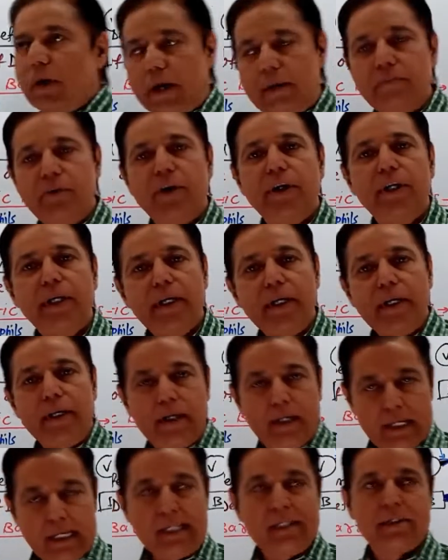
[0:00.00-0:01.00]
immunity
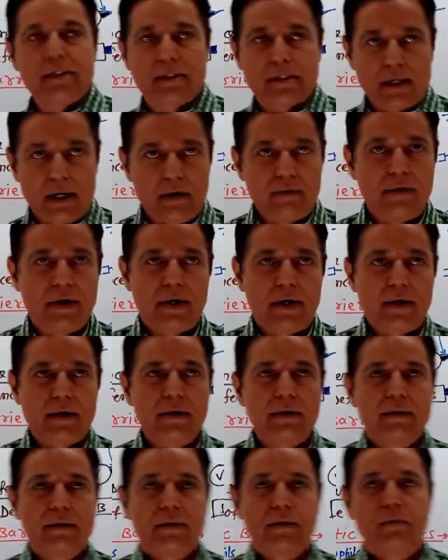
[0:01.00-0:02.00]
is our
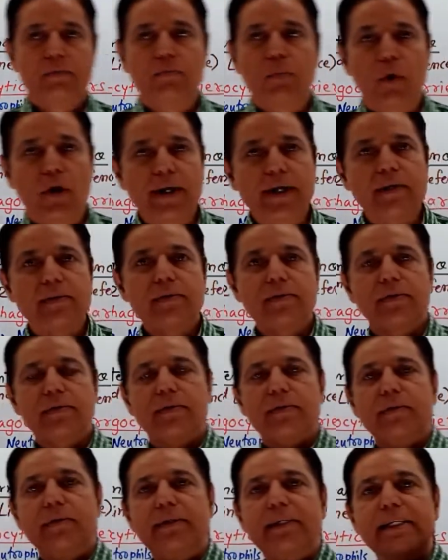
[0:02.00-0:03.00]
body's
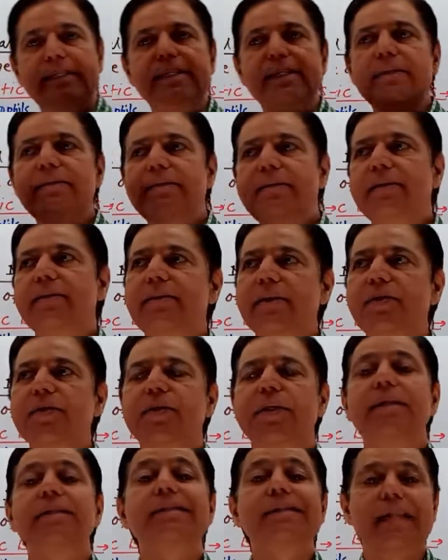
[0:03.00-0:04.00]
disease
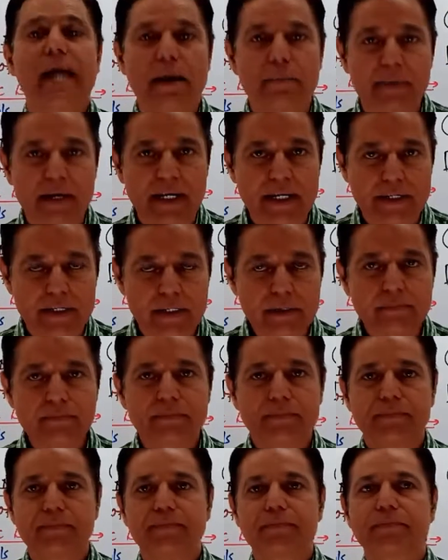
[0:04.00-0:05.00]
resistance ability
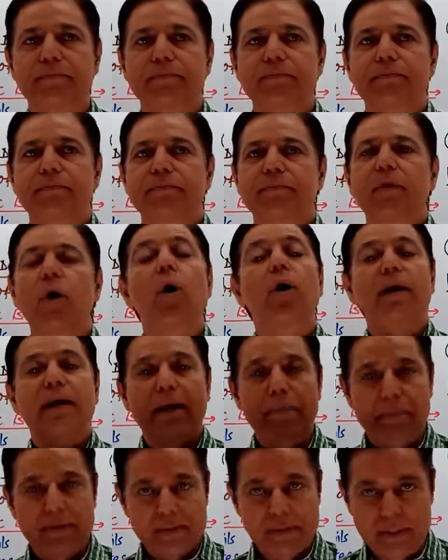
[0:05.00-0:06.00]
or
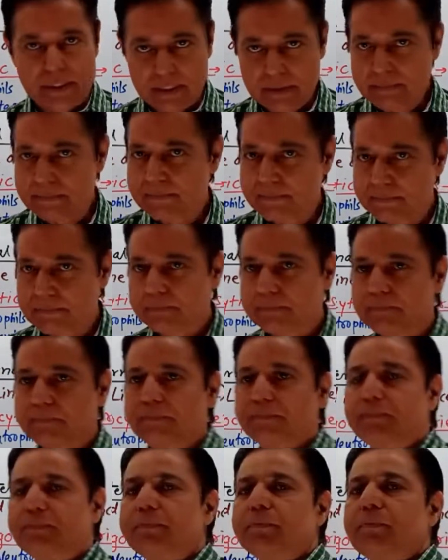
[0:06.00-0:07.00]
capacity
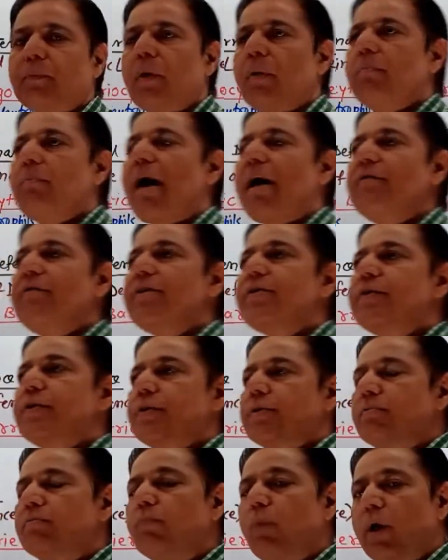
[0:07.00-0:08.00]
by which
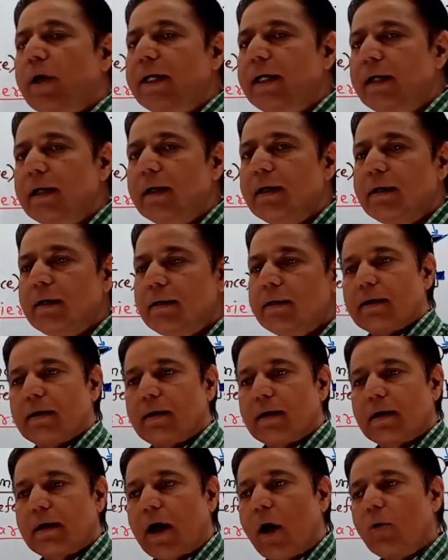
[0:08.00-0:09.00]
body
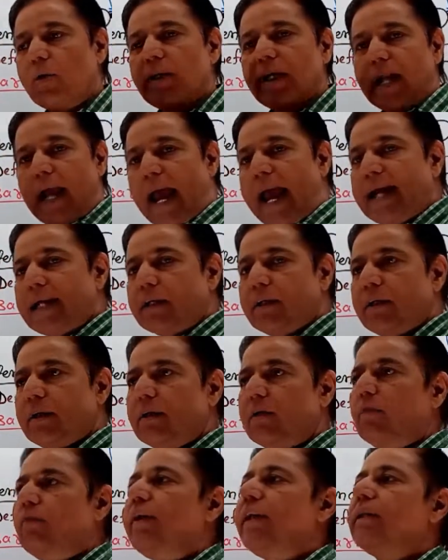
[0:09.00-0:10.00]
counteract
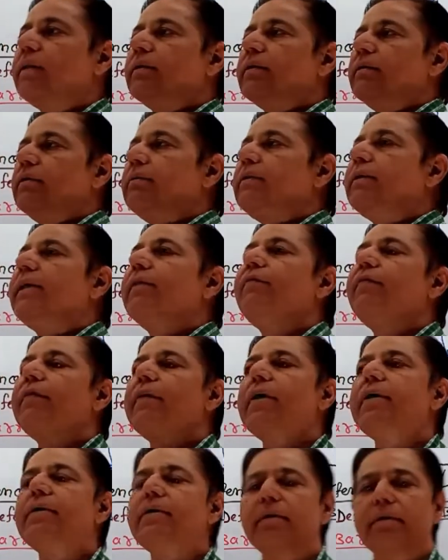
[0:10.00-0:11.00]
with
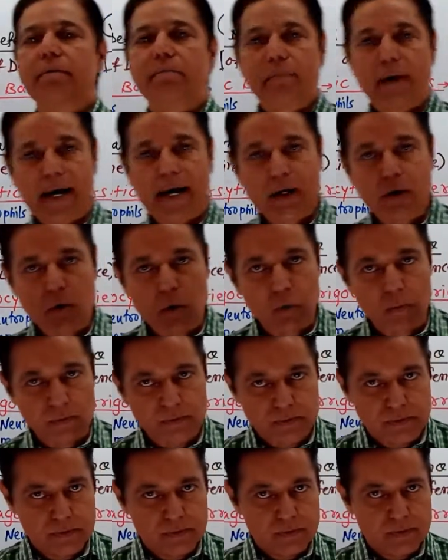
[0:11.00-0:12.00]
different
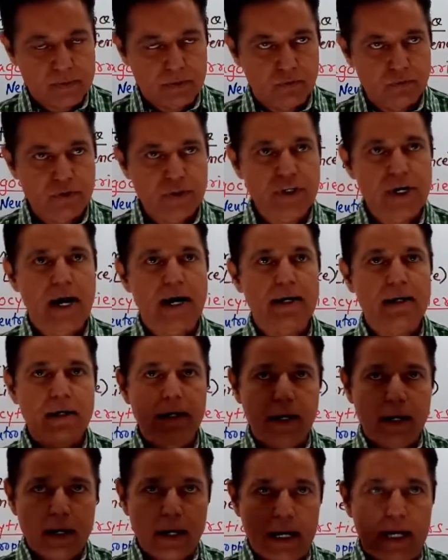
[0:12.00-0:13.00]
microbes which are
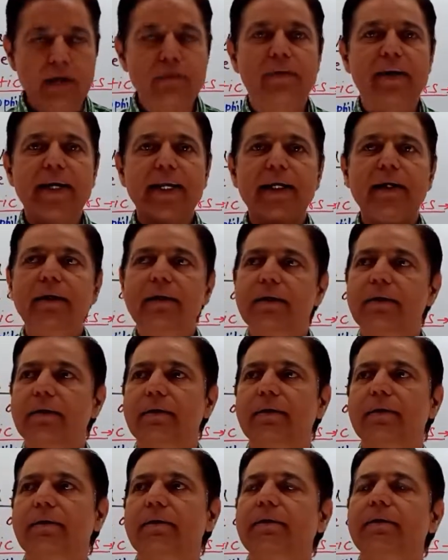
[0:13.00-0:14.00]
invading
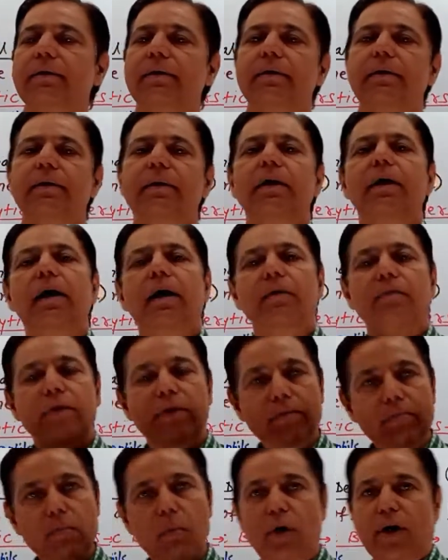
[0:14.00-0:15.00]
our
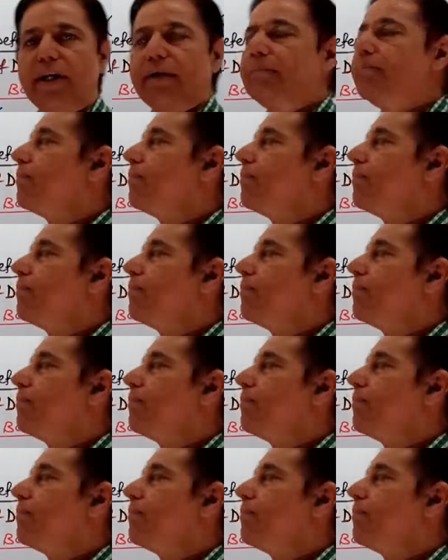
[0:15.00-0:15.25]
body.